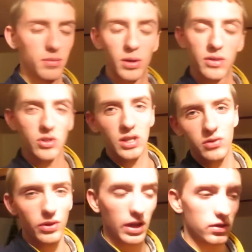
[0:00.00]

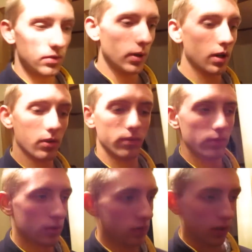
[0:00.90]
Apologize for that. Tomorrow
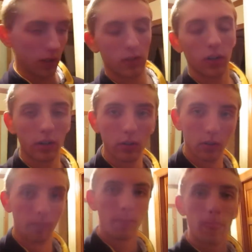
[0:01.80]
it's going to suck
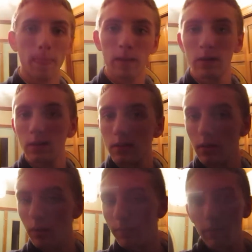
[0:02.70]
too. So